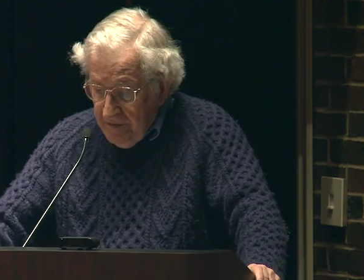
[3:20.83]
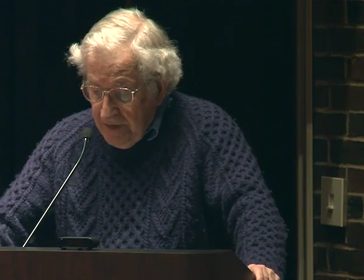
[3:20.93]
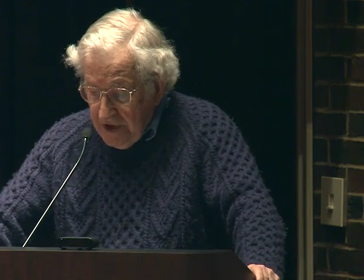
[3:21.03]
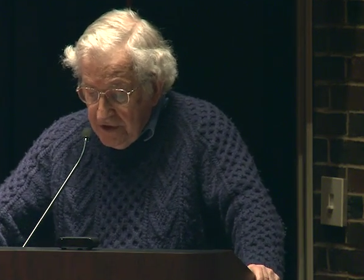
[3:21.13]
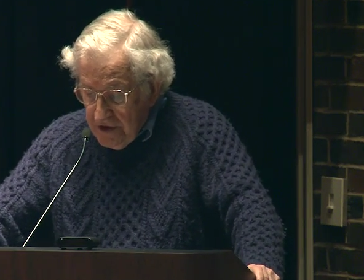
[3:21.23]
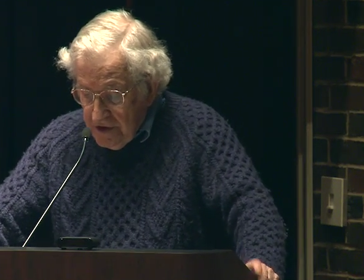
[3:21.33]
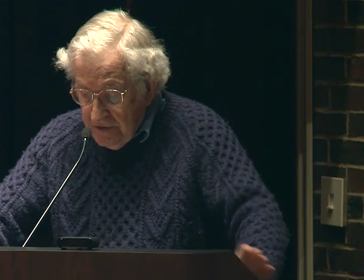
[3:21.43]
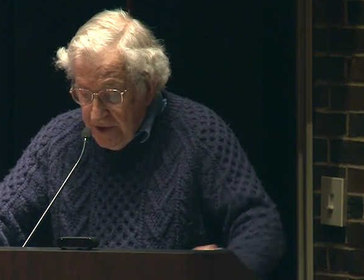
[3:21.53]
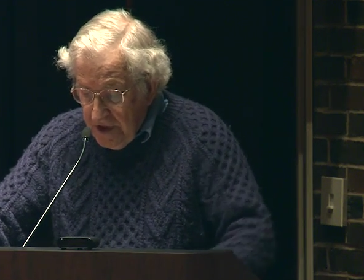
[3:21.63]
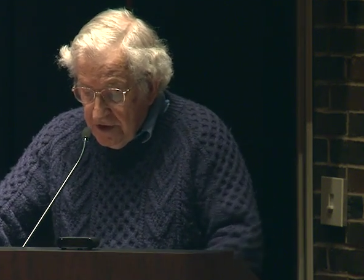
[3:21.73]
pages
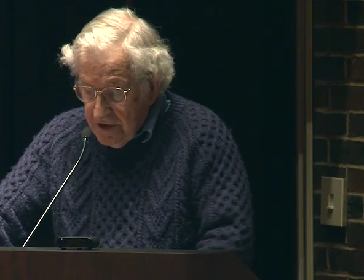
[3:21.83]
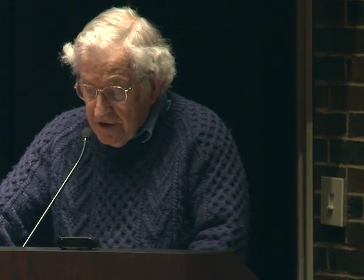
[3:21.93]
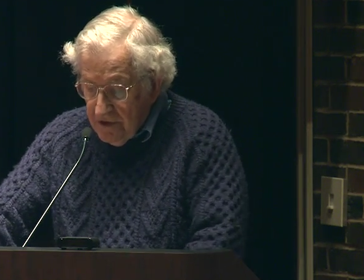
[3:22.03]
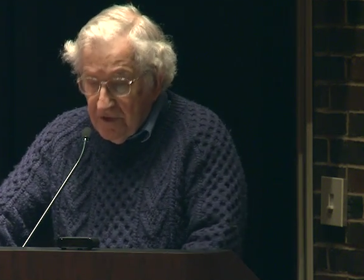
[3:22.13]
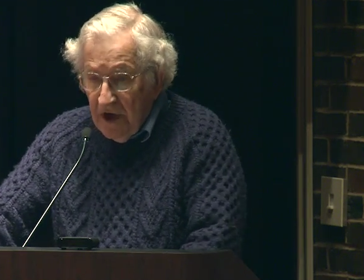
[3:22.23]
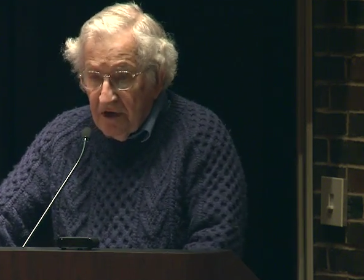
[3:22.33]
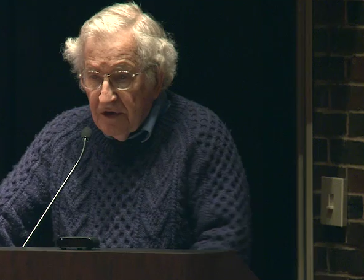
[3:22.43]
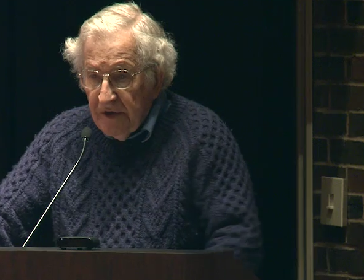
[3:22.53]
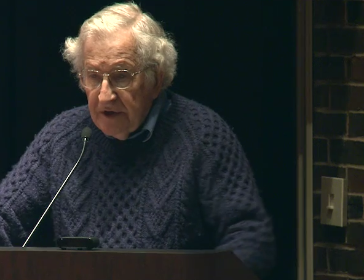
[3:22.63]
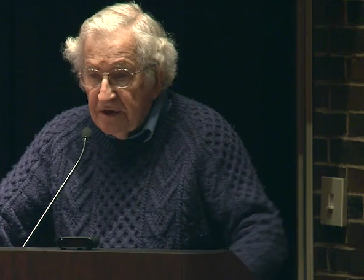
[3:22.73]
and pages of
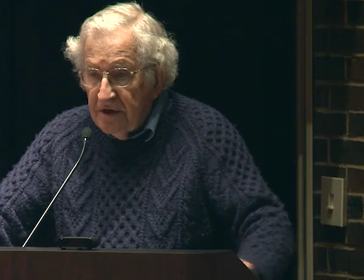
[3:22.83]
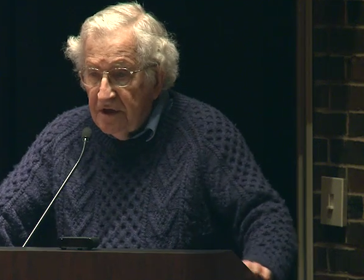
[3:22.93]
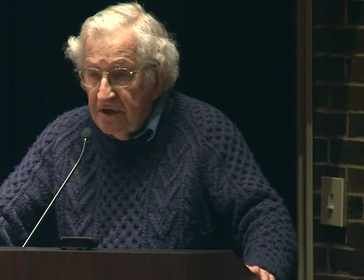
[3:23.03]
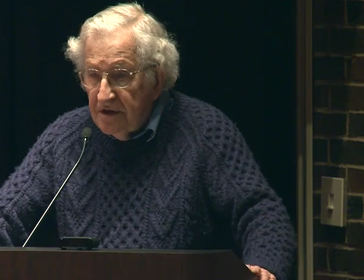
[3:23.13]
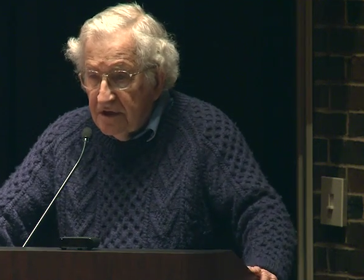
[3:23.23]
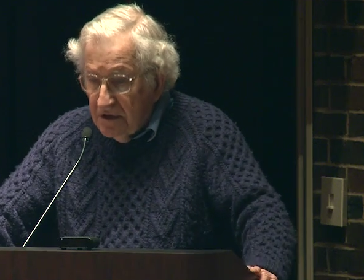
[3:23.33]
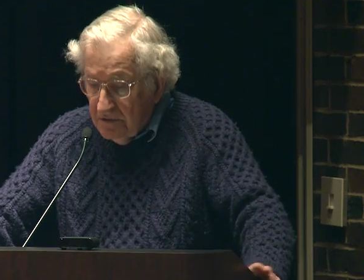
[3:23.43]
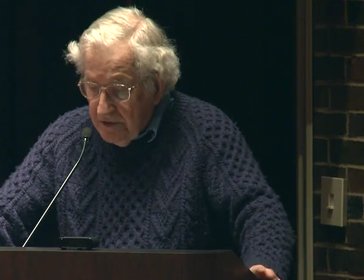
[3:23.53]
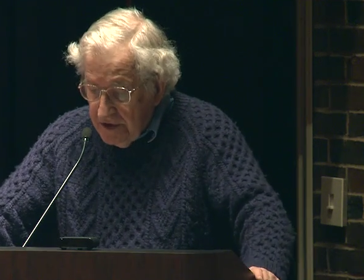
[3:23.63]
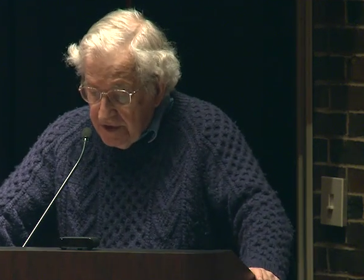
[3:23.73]
harrowing detail,
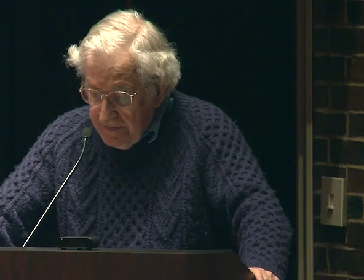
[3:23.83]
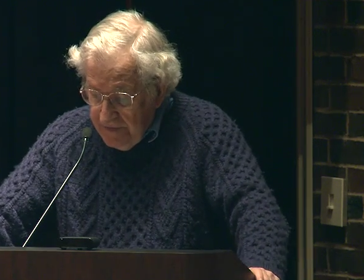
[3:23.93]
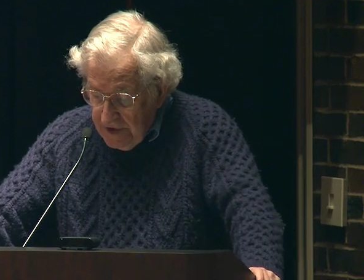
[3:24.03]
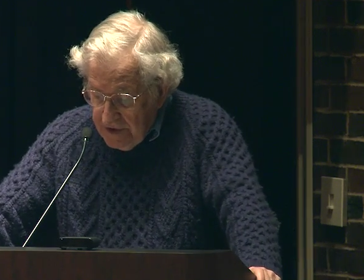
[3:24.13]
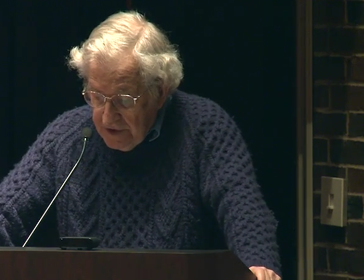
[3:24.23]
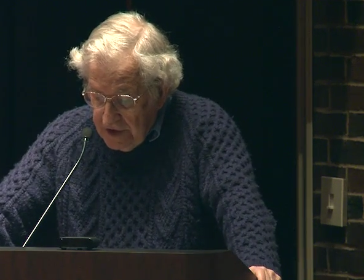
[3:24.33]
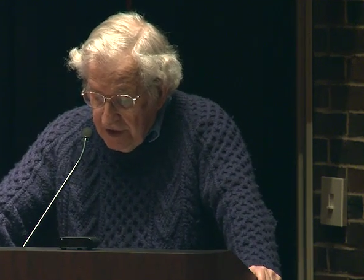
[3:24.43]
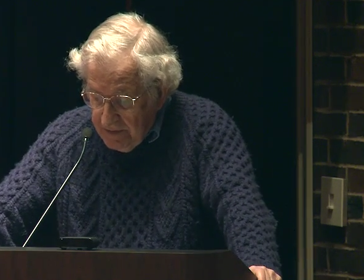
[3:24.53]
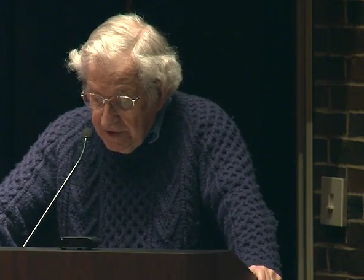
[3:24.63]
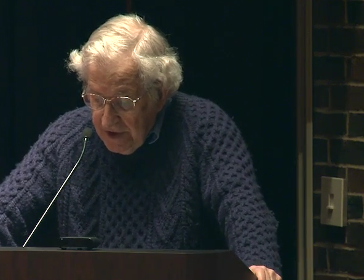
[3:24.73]
which I'll
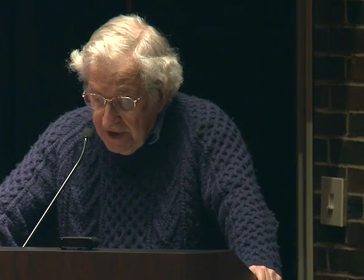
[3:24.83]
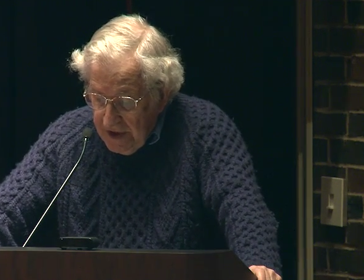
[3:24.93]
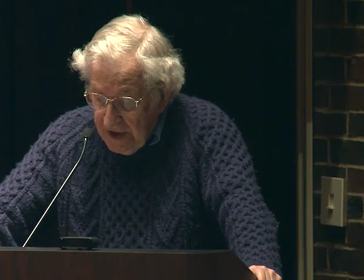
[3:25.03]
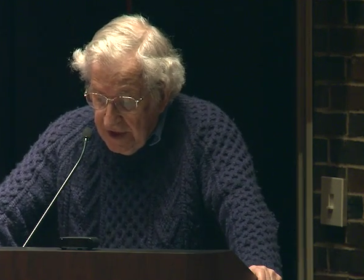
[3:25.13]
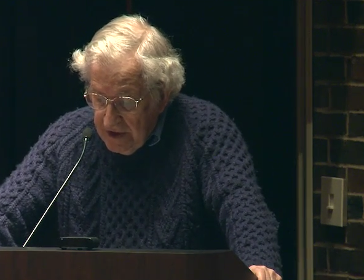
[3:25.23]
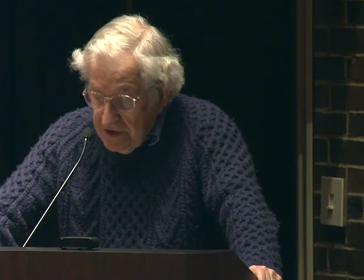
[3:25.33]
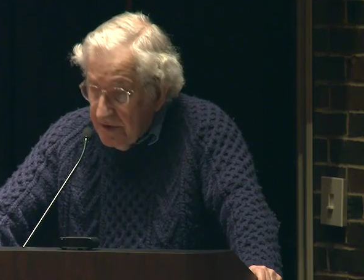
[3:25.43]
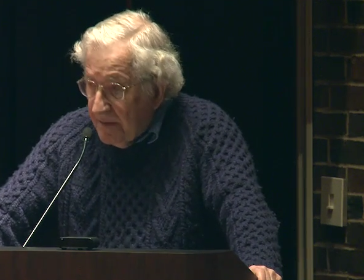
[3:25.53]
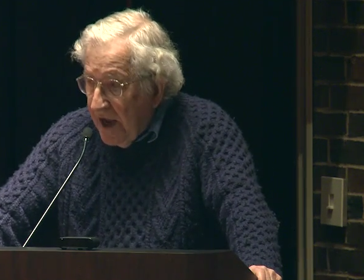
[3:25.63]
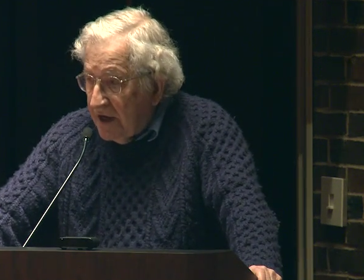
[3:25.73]
skip, and
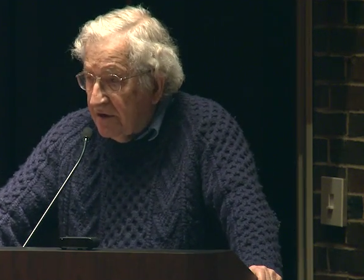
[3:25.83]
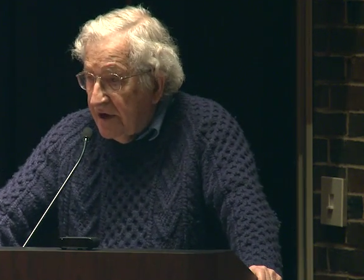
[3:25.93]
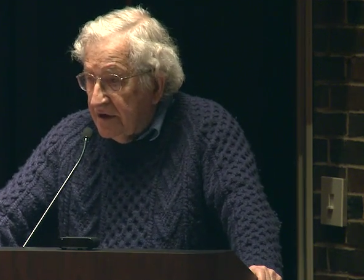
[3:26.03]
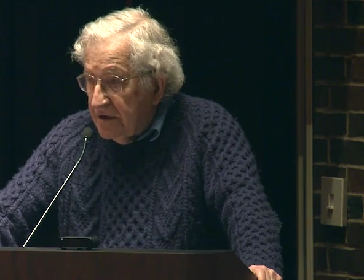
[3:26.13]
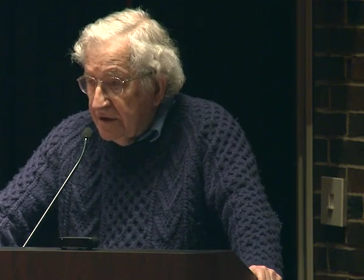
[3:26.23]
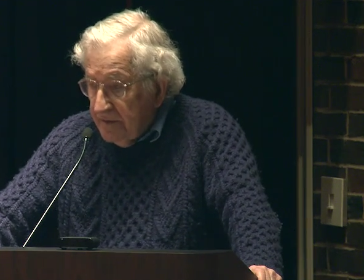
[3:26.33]
some background.